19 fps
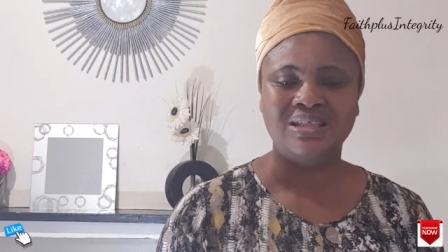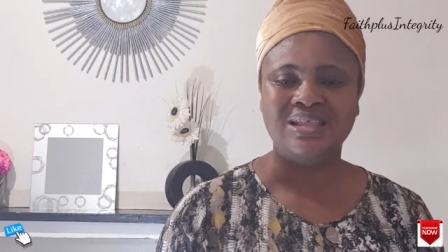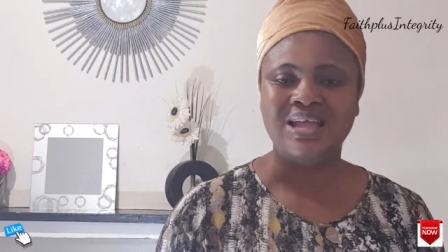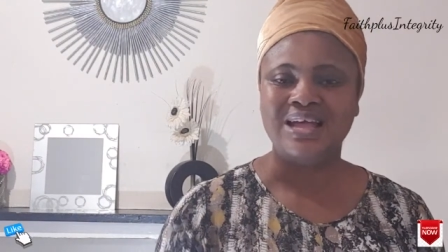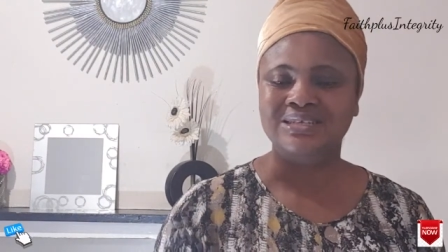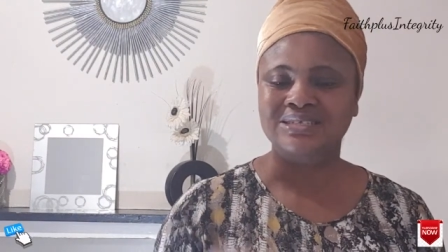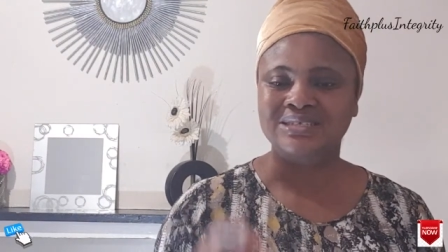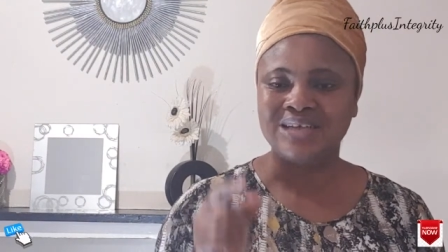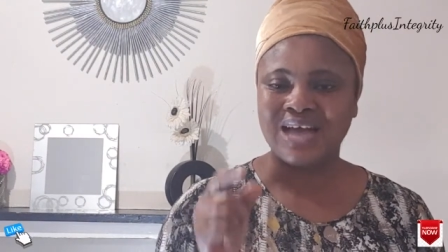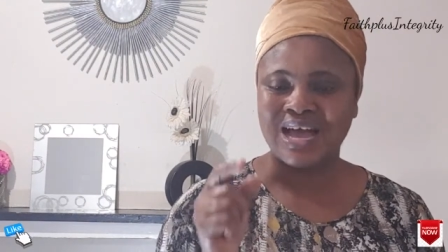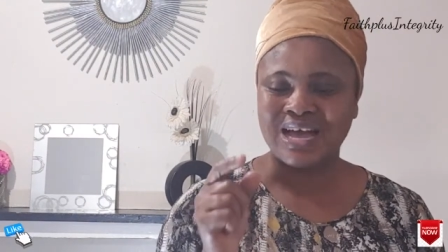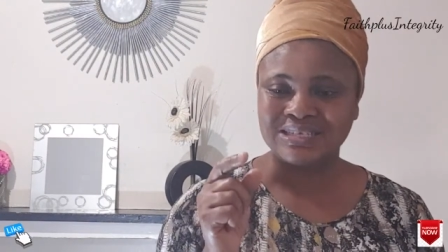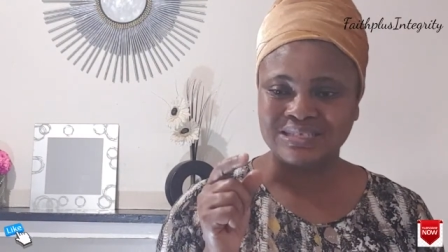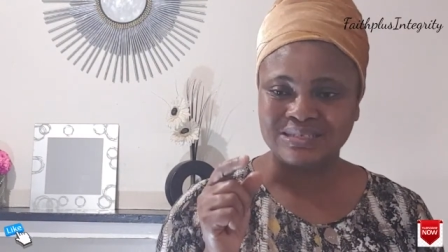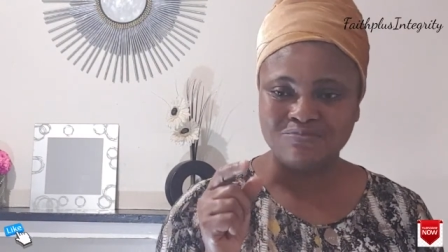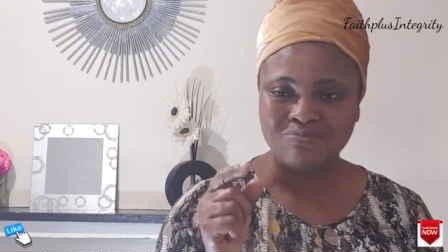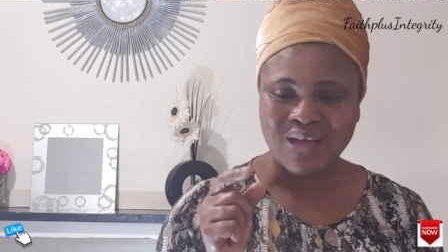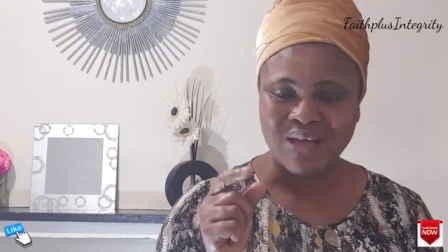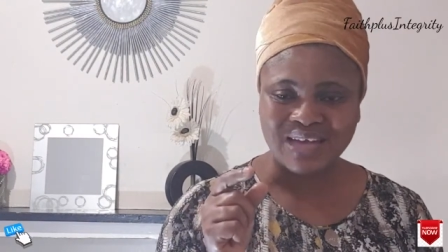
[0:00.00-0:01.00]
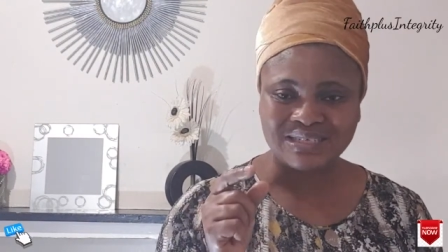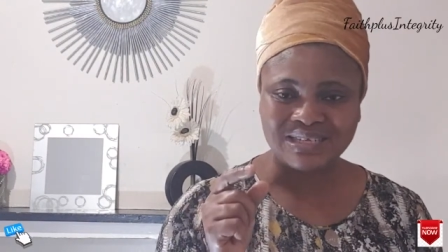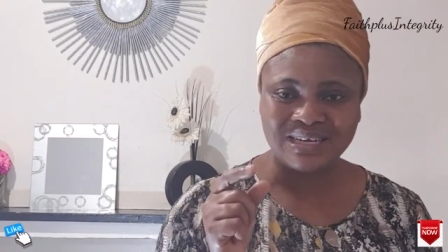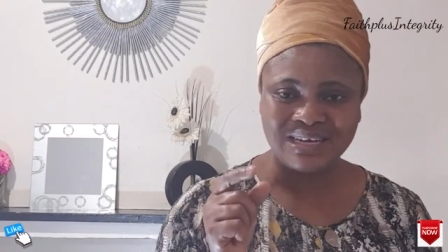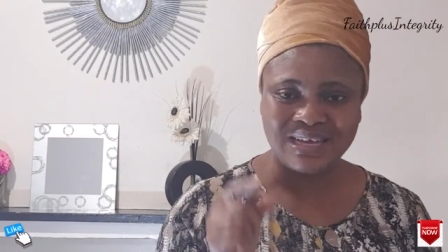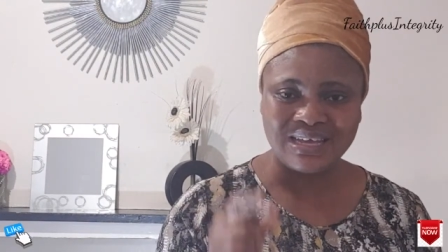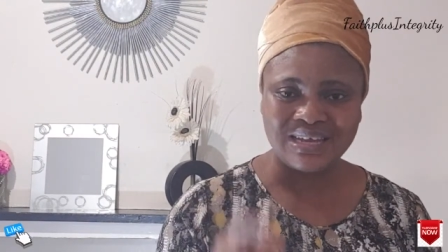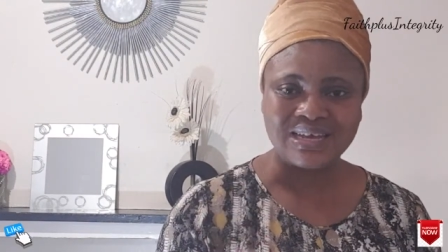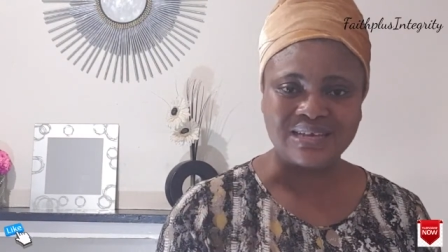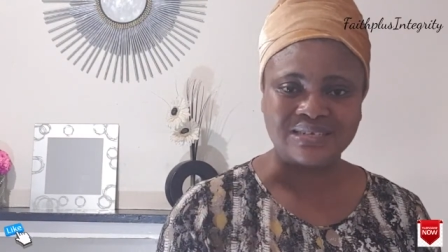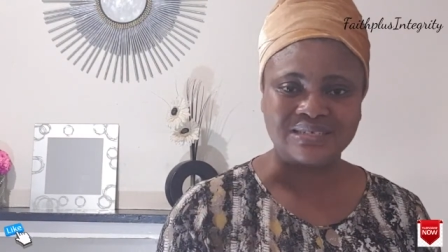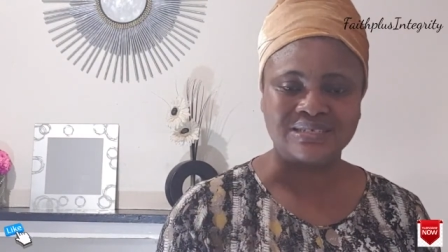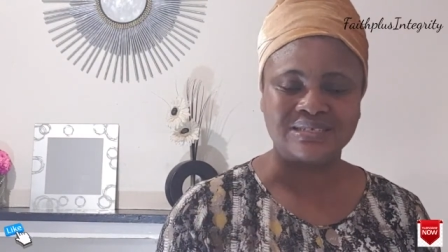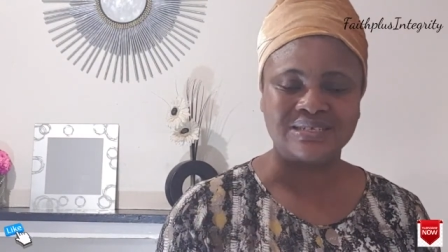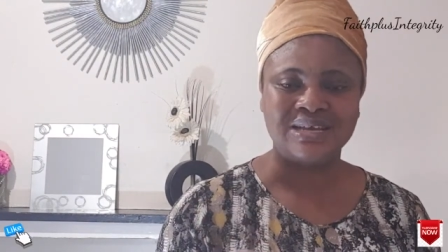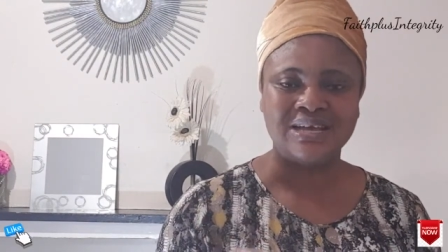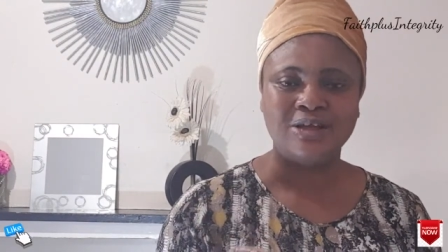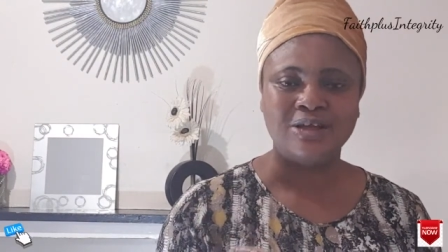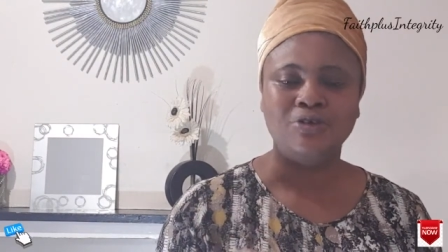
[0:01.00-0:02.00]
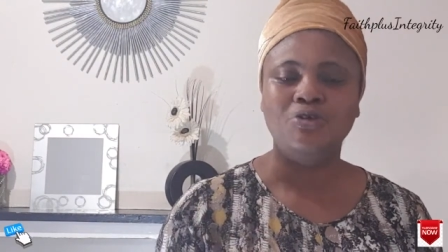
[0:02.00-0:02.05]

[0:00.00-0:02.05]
That as leaders,